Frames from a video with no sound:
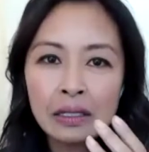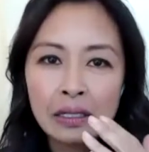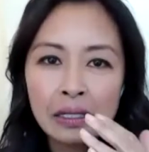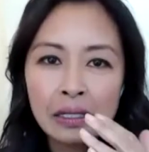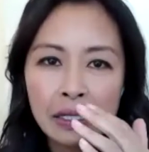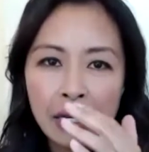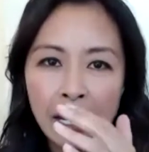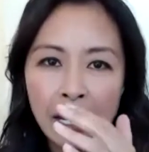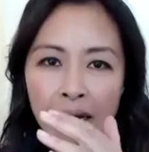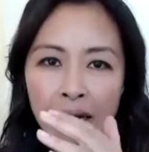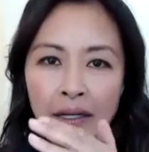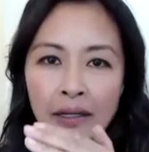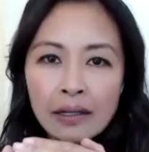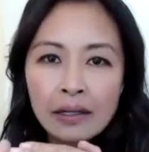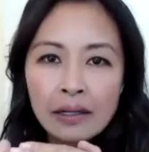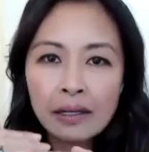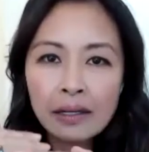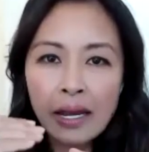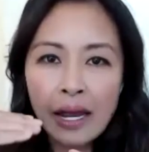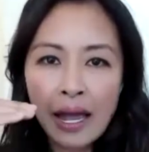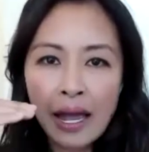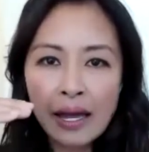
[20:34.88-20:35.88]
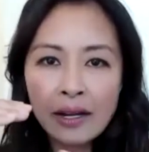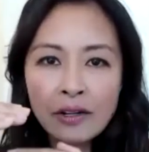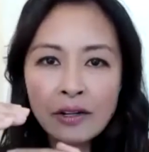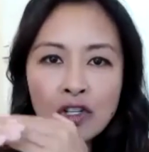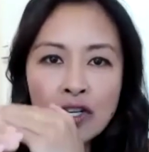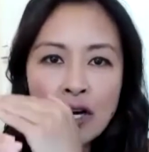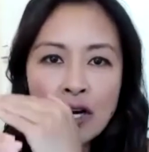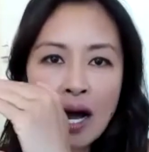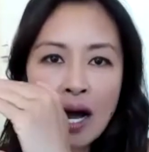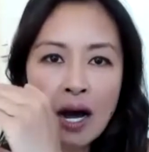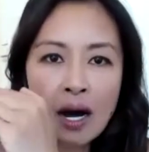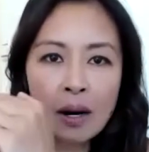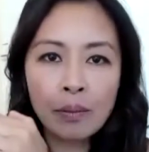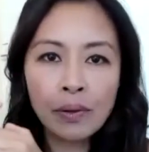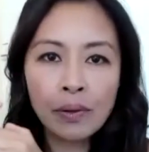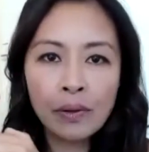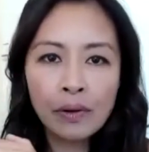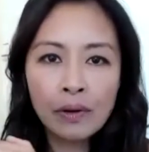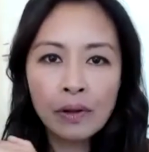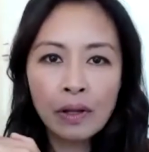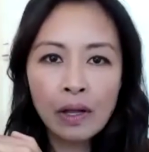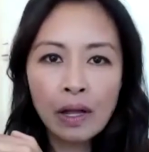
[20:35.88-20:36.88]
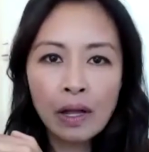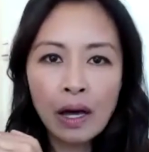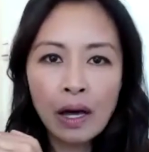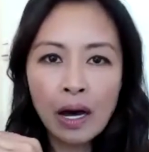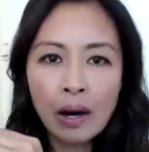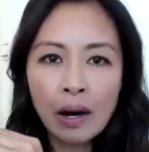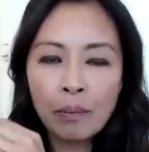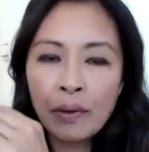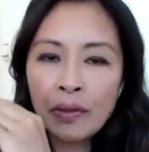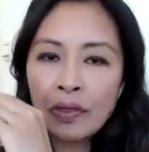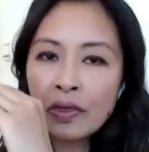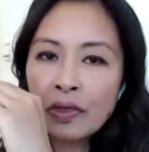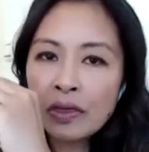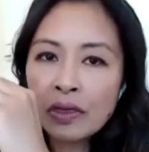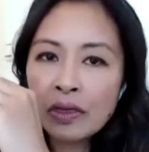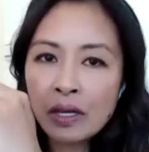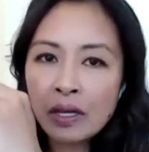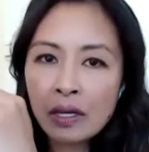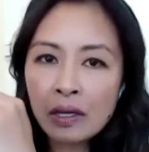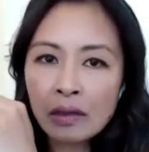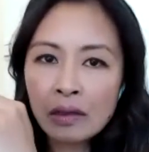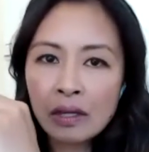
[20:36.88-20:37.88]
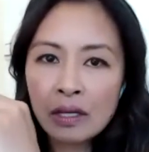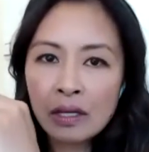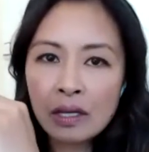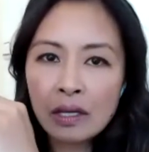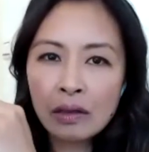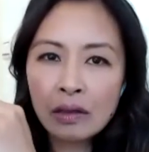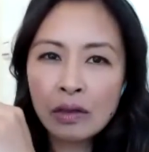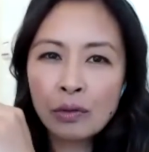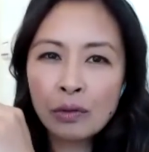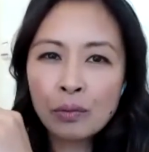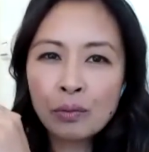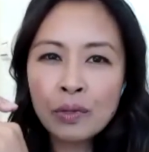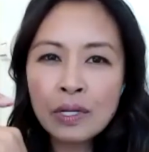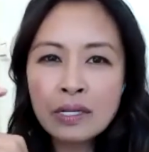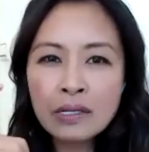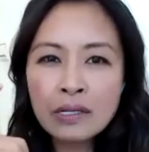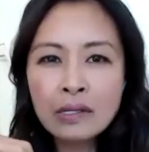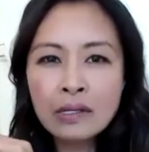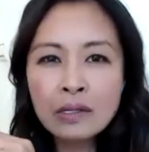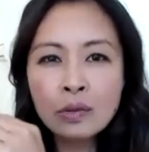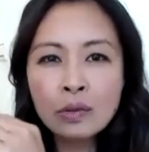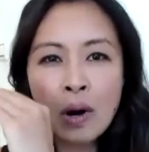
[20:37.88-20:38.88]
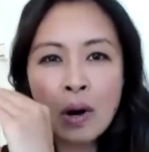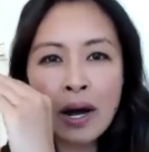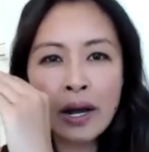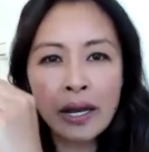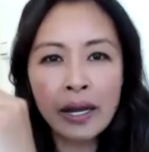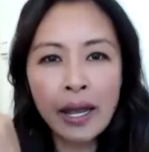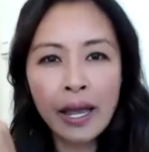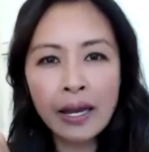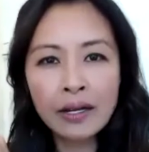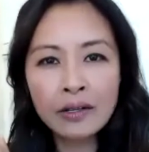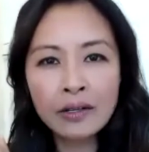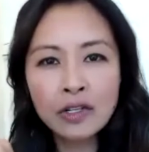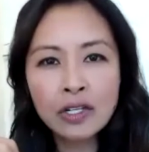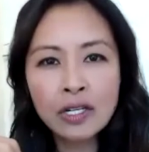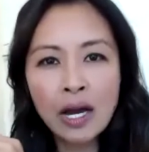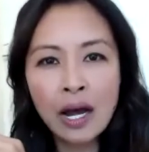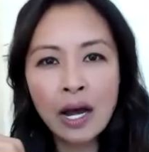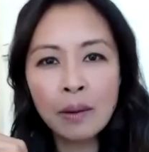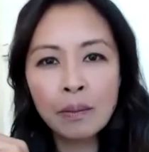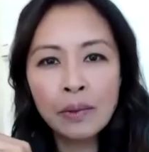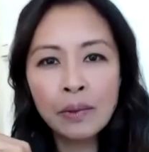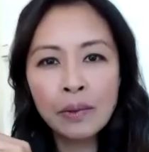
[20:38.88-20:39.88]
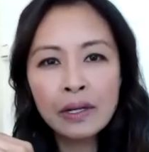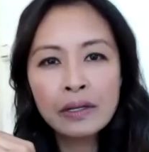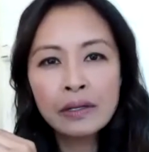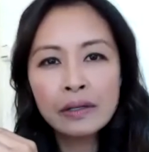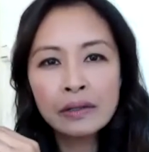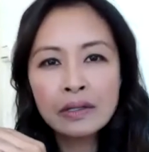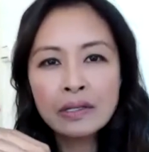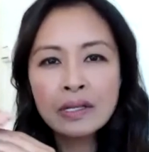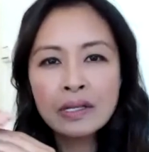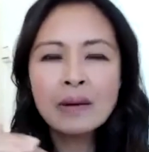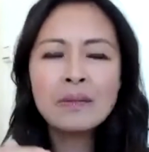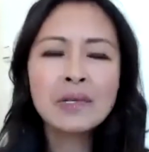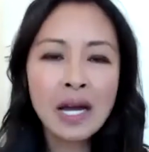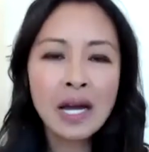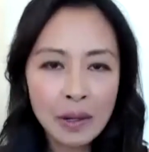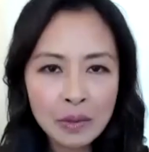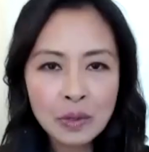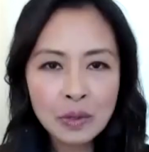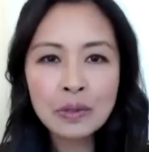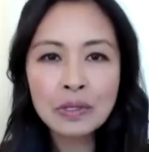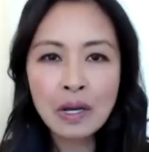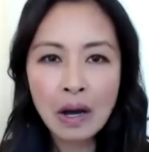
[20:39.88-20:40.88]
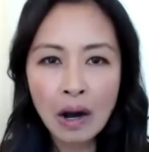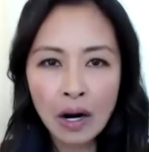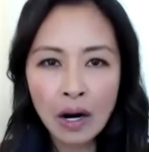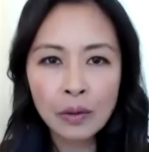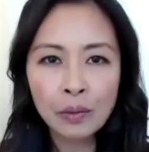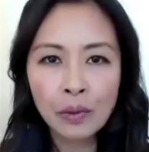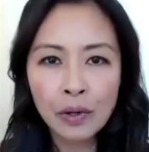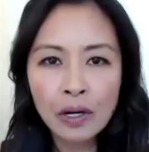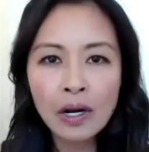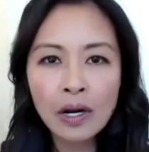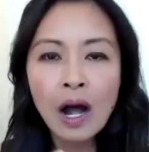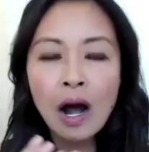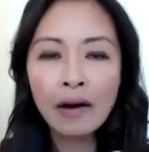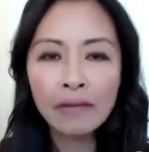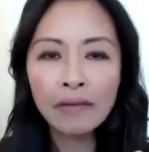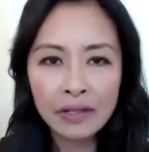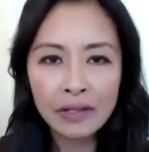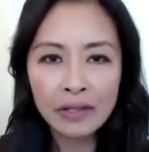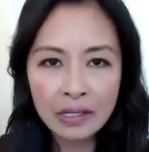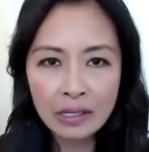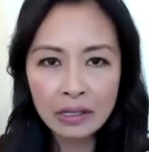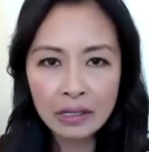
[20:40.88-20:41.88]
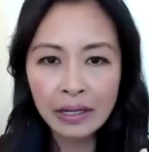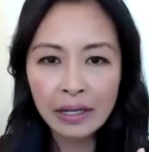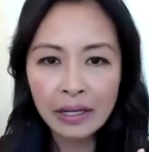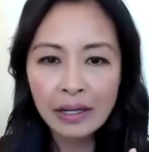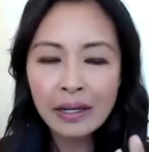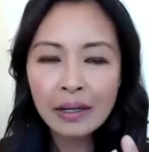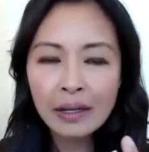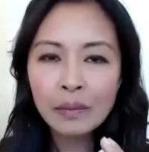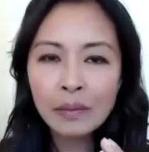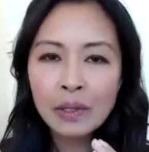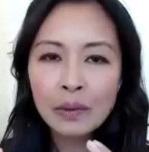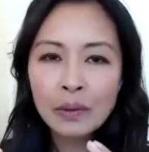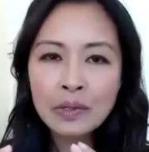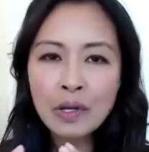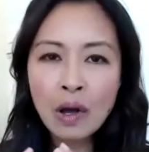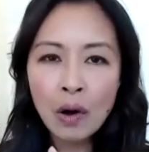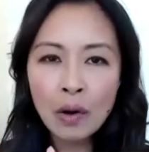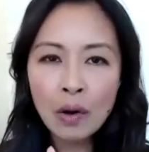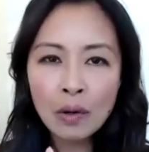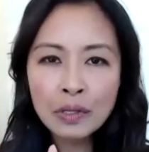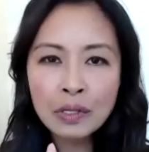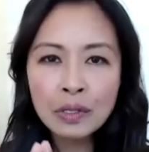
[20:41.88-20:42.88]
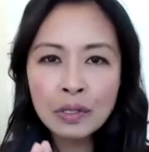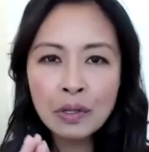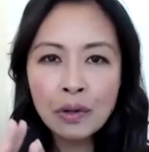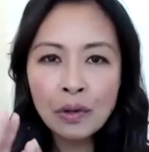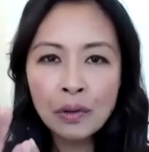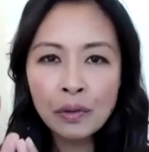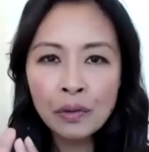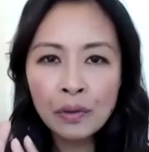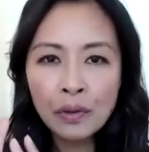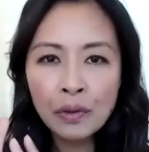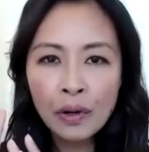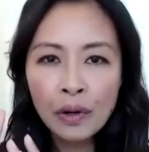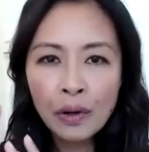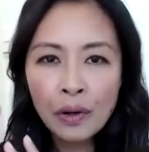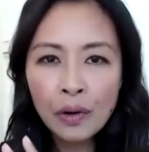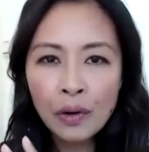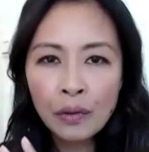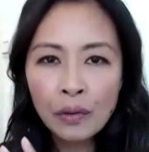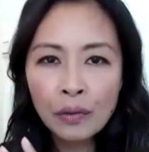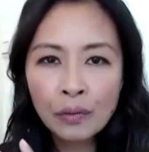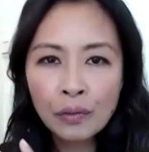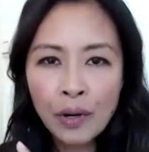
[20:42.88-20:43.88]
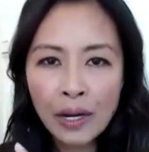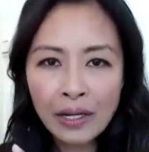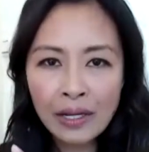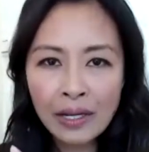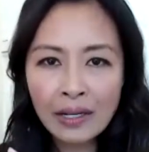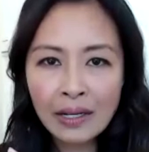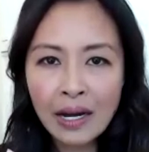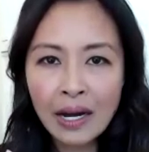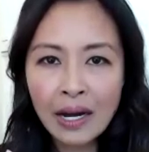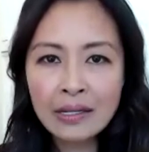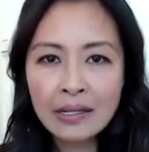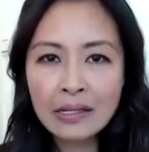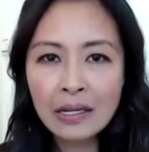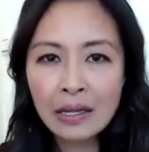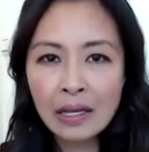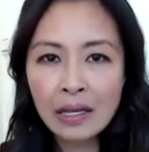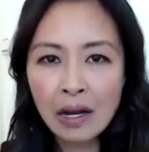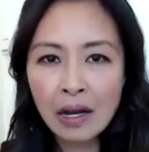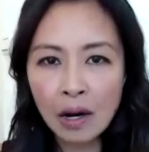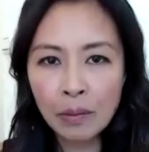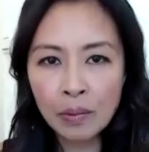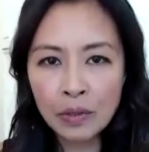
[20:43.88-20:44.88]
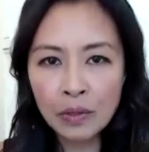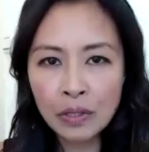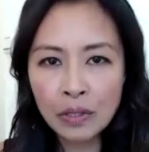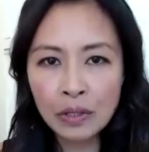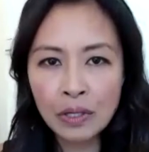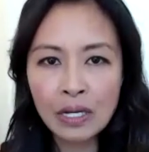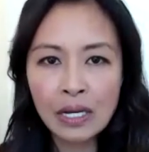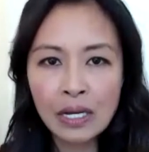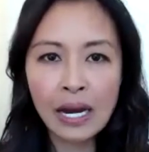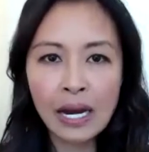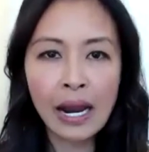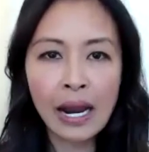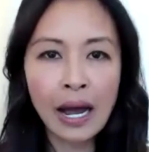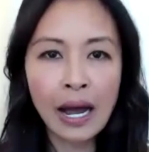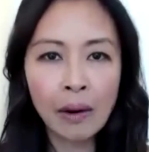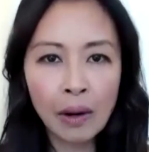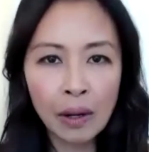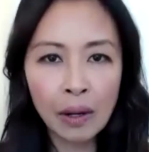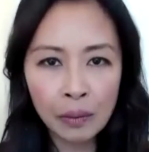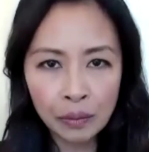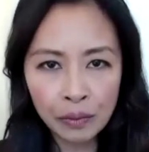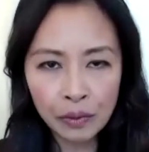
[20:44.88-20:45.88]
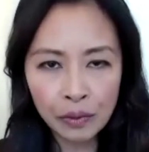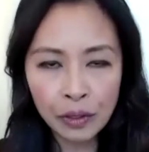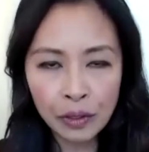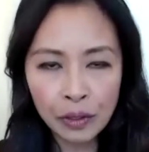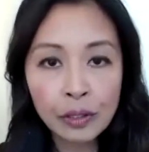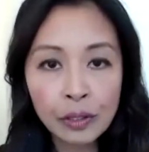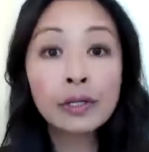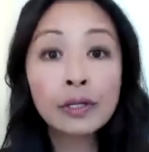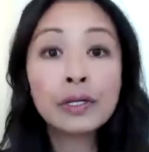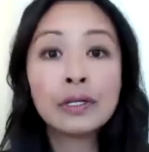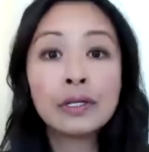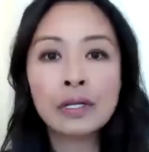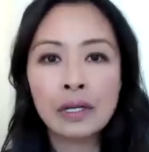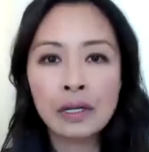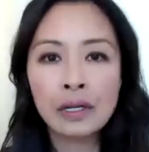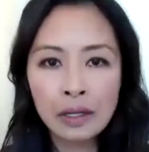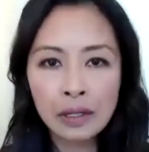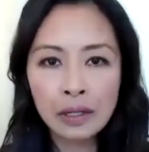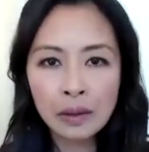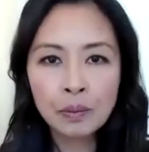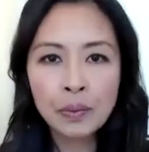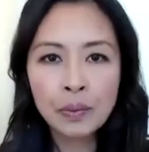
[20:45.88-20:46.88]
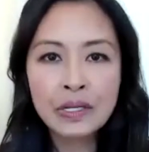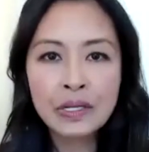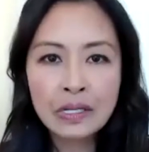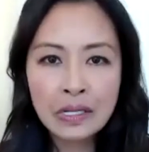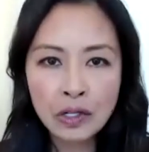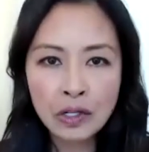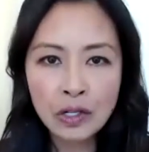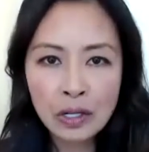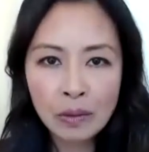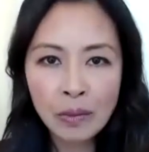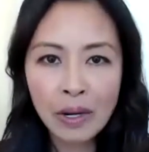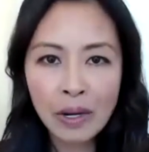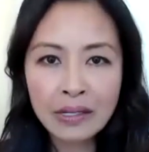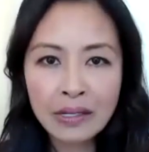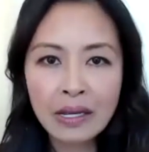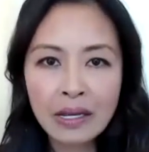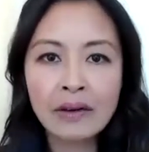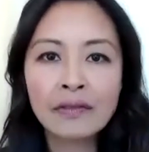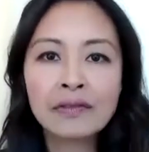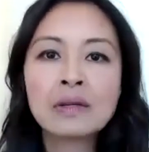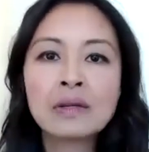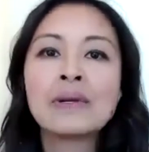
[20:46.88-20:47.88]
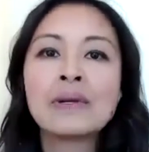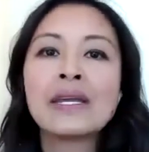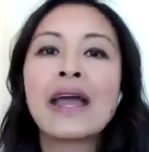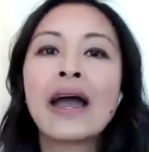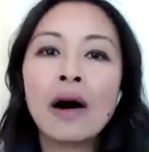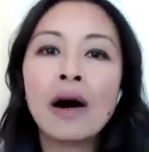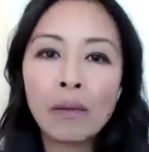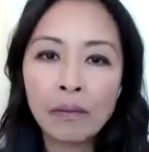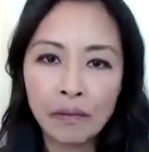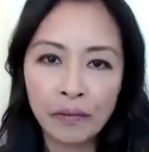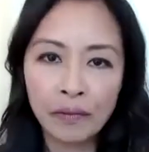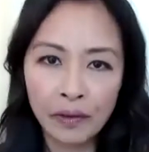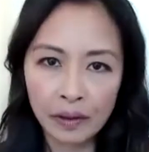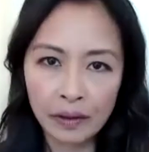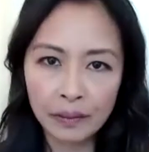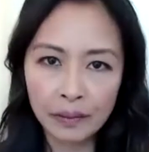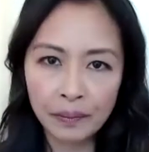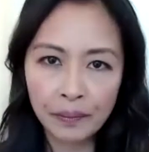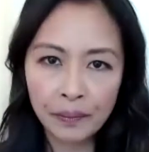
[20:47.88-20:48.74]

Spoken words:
get edge up. But the reasons why I edged up sometimes was hard work, obviously, but it was also recognizing the opportunity and how I could position myself to be helpful